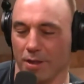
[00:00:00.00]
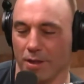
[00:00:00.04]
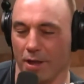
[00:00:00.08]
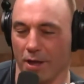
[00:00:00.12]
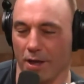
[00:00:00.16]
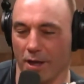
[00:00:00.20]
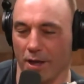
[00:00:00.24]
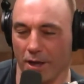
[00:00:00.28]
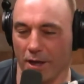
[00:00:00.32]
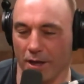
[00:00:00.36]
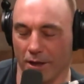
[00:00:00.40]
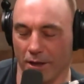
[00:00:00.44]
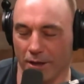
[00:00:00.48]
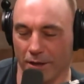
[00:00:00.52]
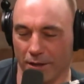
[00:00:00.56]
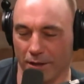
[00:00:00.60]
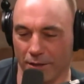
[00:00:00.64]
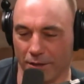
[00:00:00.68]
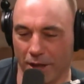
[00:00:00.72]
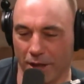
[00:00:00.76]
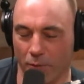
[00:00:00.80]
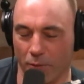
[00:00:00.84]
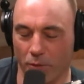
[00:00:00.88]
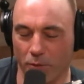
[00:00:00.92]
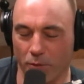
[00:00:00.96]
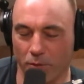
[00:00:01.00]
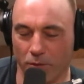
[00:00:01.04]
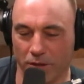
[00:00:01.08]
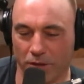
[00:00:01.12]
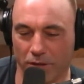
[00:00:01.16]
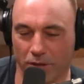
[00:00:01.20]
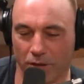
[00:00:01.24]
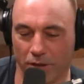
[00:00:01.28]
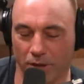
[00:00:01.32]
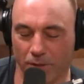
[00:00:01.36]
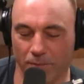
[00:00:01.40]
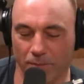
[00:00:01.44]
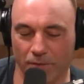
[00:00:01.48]
Yeah, we were
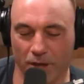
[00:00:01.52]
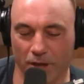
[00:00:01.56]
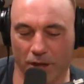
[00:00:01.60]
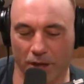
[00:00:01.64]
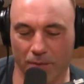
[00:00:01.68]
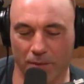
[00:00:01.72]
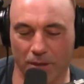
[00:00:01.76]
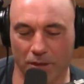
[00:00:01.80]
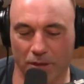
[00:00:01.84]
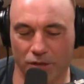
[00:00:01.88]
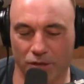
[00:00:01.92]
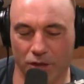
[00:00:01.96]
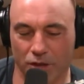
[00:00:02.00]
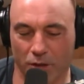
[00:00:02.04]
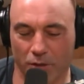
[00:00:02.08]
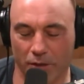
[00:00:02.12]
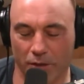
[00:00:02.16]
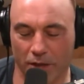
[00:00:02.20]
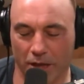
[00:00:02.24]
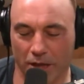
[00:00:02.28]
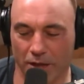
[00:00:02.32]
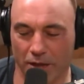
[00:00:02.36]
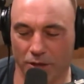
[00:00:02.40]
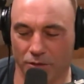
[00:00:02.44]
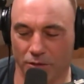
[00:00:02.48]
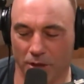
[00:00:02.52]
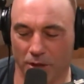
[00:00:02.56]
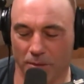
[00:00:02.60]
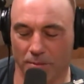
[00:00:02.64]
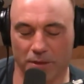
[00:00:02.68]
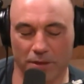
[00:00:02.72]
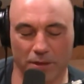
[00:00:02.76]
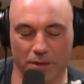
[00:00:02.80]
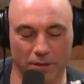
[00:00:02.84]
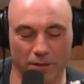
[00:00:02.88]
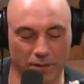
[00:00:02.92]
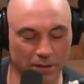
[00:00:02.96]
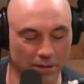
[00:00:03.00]
talking about Joey getting in trouble, though.